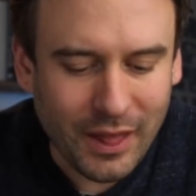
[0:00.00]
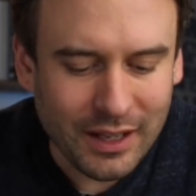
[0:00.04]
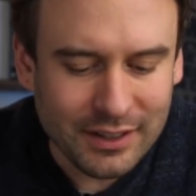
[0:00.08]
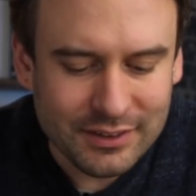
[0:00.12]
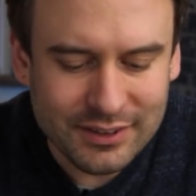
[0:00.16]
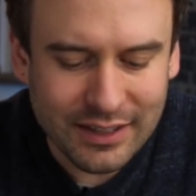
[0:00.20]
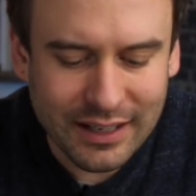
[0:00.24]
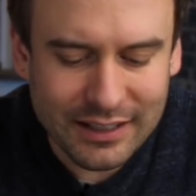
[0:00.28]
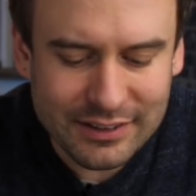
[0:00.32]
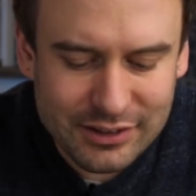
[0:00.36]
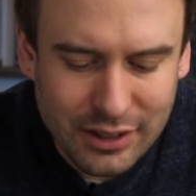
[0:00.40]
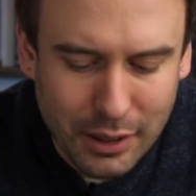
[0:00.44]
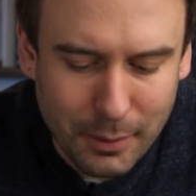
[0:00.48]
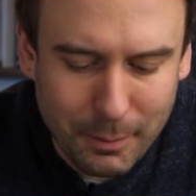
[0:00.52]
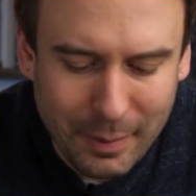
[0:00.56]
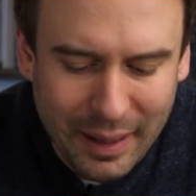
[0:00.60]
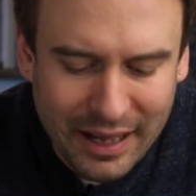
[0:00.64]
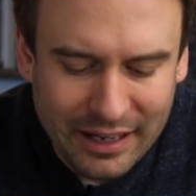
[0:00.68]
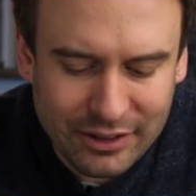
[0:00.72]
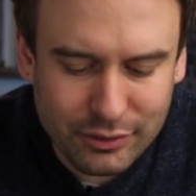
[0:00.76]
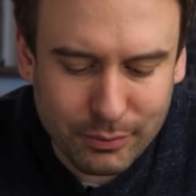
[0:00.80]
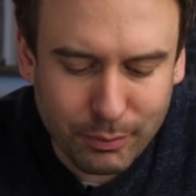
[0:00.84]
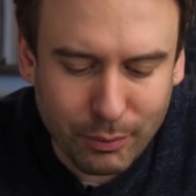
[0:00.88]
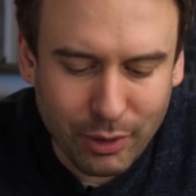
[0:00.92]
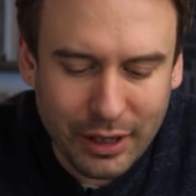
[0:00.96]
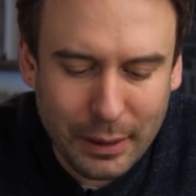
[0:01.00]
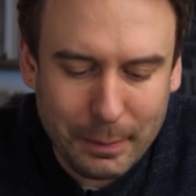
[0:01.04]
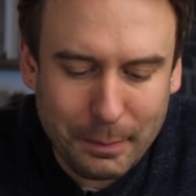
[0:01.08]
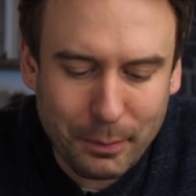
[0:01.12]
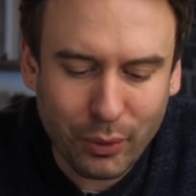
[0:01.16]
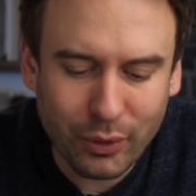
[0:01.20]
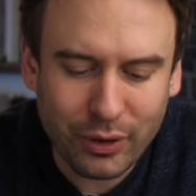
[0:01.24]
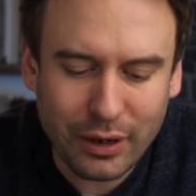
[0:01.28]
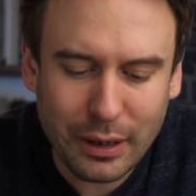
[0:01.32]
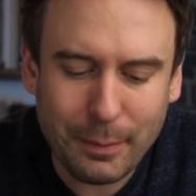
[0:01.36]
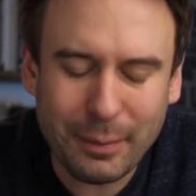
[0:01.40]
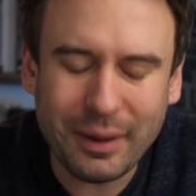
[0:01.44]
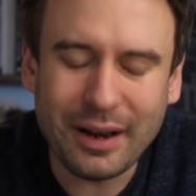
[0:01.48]
So let's come back to my
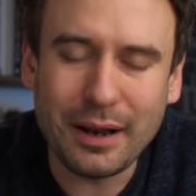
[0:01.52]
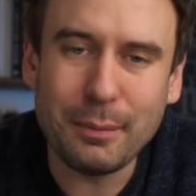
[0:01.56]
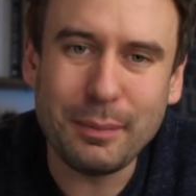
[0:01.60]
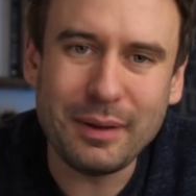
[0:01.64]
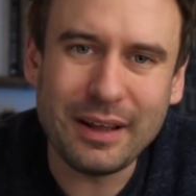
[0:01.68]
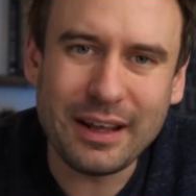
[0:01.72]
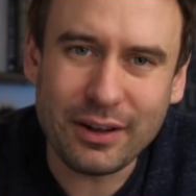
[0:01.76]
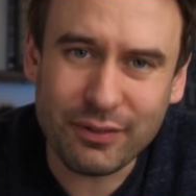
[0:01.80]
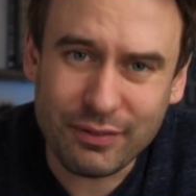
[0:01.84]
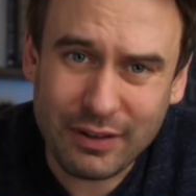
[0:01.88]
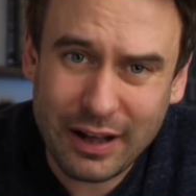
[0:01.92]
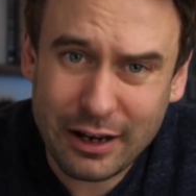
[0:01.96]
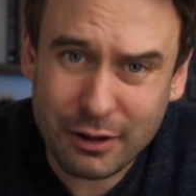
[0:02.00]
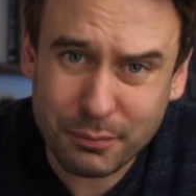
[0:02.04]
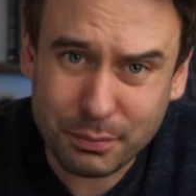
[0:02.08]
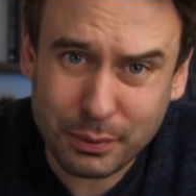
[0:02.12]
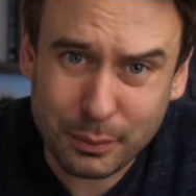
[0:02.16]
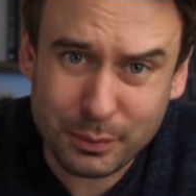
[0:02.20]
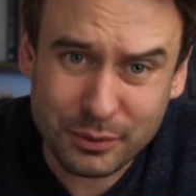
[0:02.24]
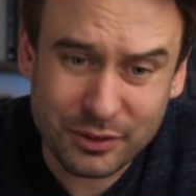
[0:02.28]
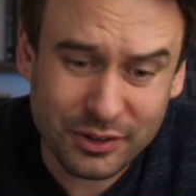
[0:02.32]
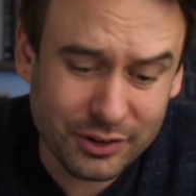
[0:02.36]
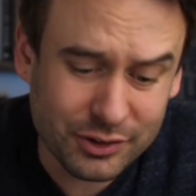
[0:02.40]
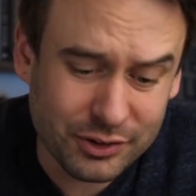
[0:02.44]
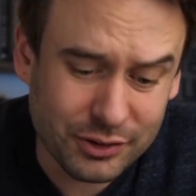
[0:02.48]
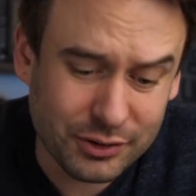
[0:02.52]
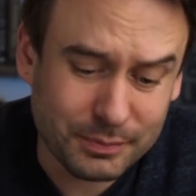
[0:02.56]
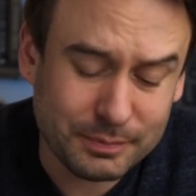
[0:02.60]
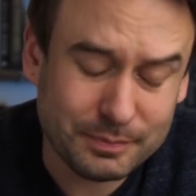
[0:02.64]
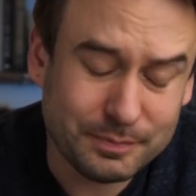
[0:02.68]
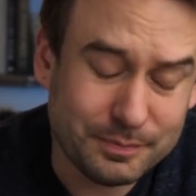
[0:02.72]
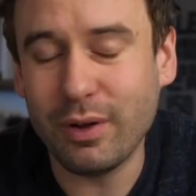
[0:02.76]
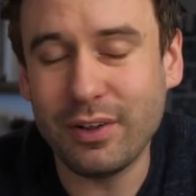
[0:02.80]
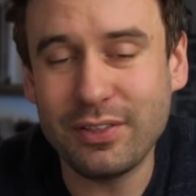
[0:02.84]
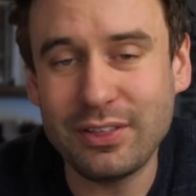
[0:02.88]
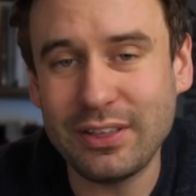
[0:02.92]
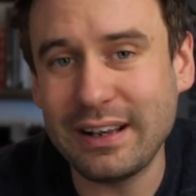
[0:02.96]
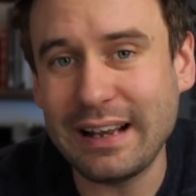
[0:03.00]
point about it being a value proposition.
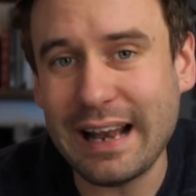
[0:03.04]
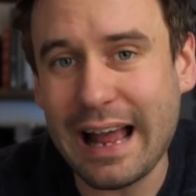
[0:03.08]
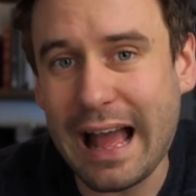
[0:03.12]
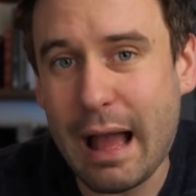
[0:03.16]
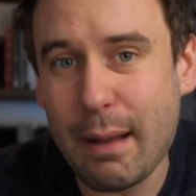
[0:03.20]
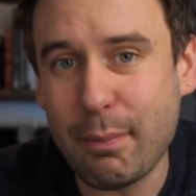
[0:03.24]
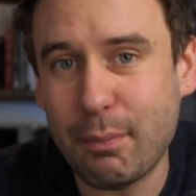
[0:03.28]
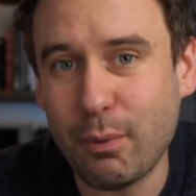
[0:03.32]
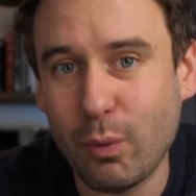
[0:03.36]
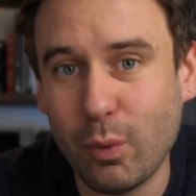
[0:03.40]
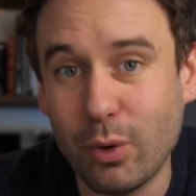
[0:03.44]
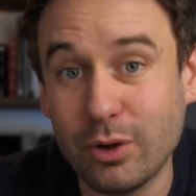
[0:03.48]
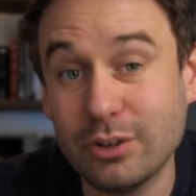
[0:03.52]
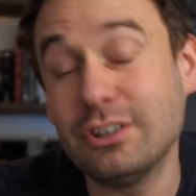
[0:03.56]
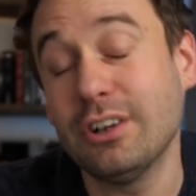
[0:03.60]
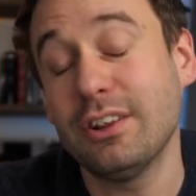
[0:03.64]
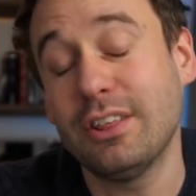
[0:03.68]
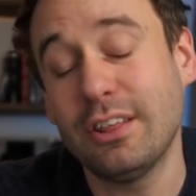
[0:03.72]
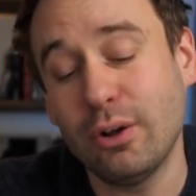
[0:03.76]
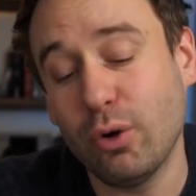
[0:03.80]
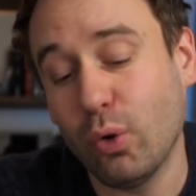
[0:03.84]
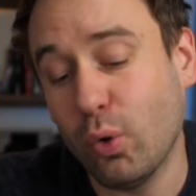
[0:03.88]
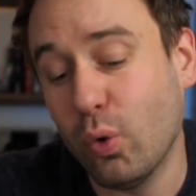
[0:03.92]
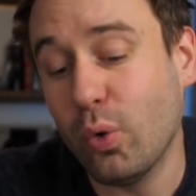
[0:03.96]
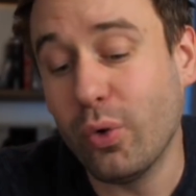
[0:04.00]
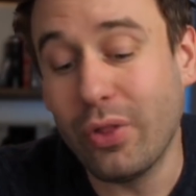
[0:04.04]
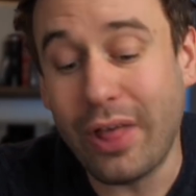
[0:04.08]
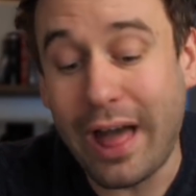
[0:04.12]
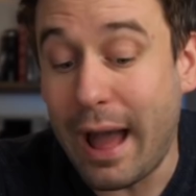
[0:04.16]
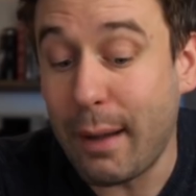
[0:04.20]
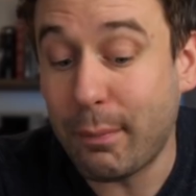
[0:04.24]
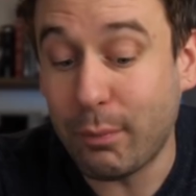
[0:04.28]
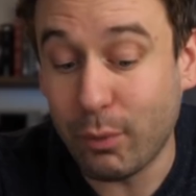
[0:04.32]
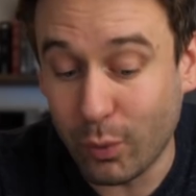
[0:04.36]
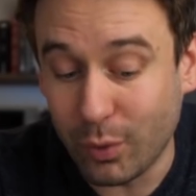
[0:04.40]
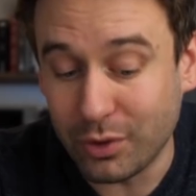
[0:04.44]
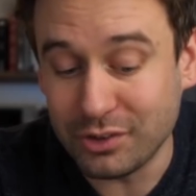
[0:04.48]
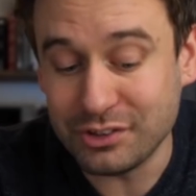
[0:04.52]
I think all the
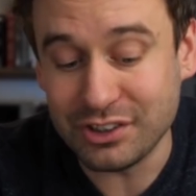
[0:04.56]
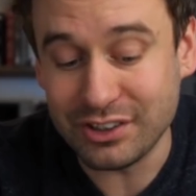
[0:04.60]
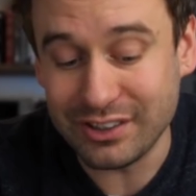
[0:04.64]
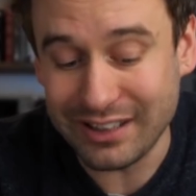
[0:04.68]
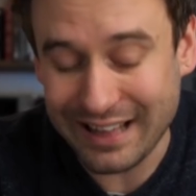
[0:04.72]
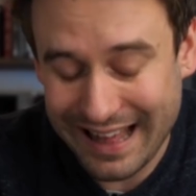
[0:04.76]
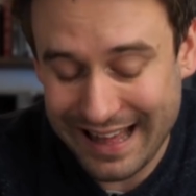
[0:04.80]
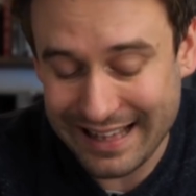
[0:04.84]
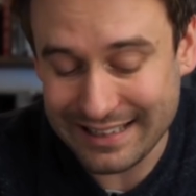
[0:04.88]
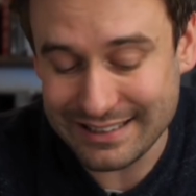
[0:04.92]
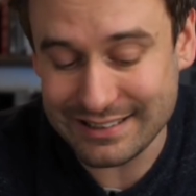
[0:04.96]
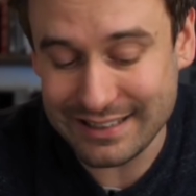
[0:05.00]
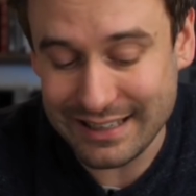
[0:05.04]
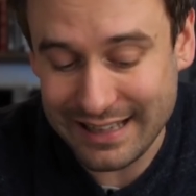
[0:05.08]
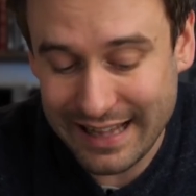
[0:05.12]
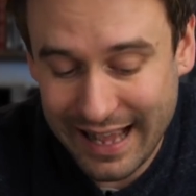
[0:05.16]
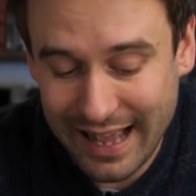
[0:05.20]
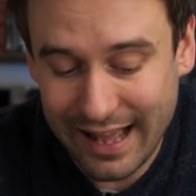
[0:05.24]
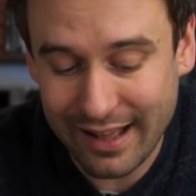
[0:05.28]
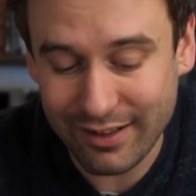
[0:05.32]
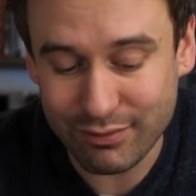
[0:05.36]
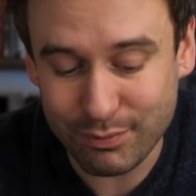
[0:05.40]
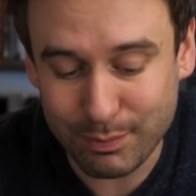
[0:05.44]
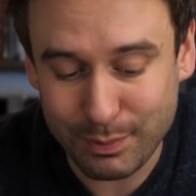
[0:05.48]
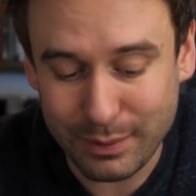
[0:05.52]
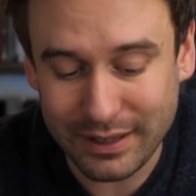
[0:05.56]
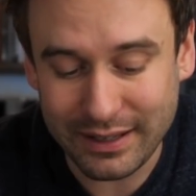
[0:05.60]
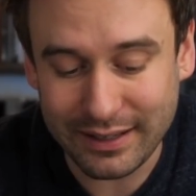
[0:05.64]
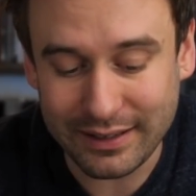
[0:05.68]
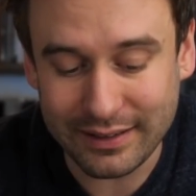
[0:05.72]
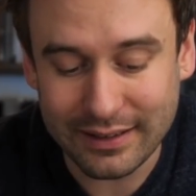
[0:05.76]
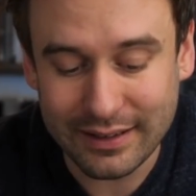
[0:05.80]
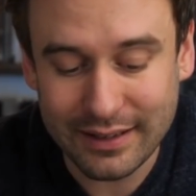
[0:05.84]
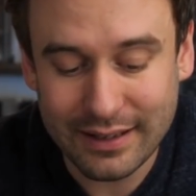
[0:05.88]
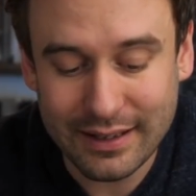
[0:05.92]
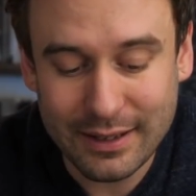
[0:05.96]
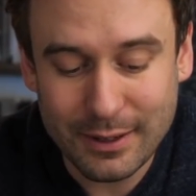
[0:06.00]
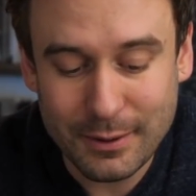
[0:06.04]
Apple Watches actually have
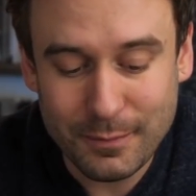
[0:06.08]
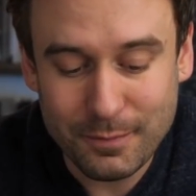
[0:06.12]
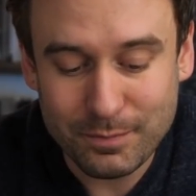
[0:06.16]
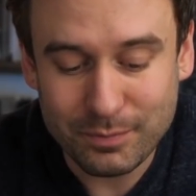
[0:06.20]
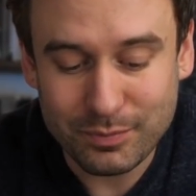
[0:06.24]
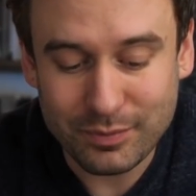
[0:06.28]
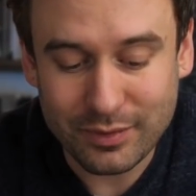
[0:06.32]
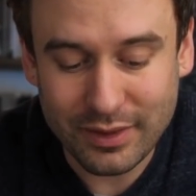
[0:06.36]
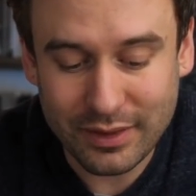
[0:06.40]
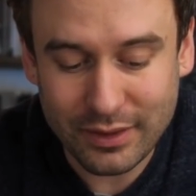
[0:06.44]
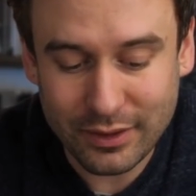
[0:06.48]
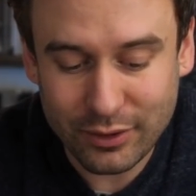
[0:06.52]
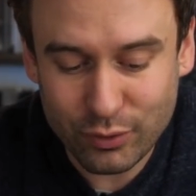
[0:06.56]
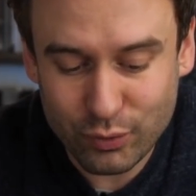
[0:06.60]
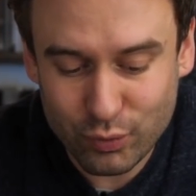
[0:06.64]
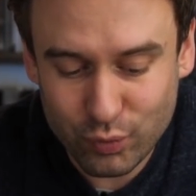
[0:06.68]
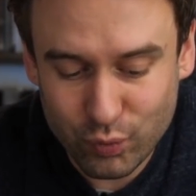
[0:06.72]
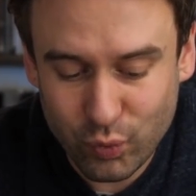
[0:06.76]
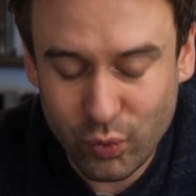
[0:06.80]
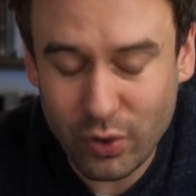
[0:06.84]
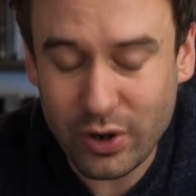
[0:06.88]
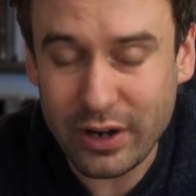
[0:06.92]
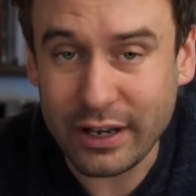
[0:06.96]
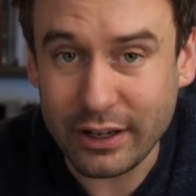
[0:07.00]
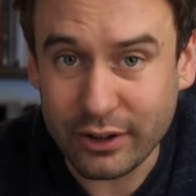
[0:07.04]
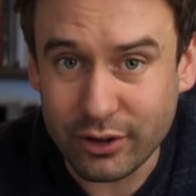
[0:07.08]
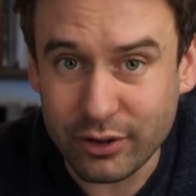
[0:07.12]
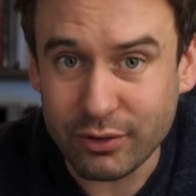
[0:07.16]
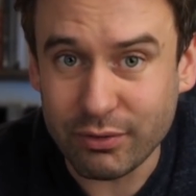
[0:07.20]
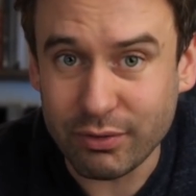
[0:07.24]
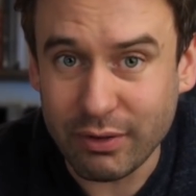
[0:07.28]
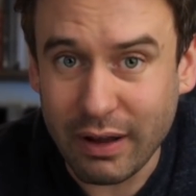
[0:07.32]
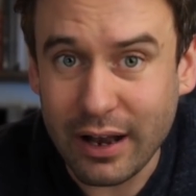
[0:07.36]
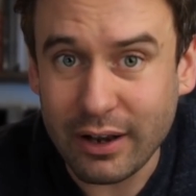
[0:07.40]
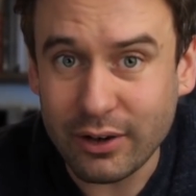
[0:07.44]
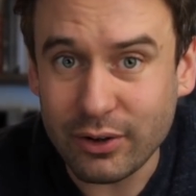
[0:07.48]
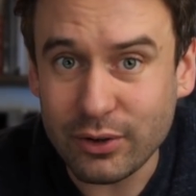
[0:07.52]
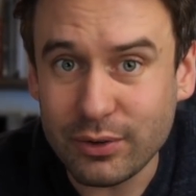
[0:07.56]
been really good
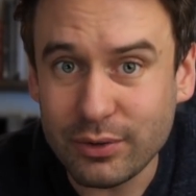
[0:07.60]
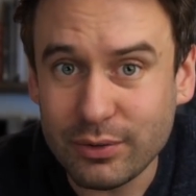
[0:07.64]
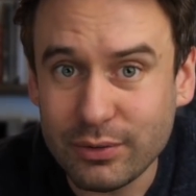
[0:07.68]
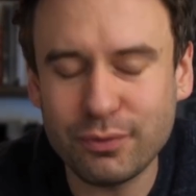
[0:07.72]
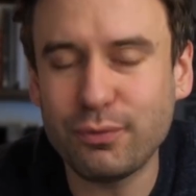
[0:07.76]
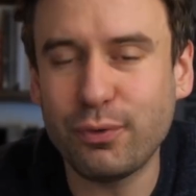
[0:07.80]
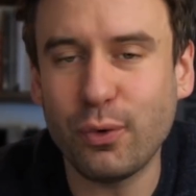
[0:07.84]
value.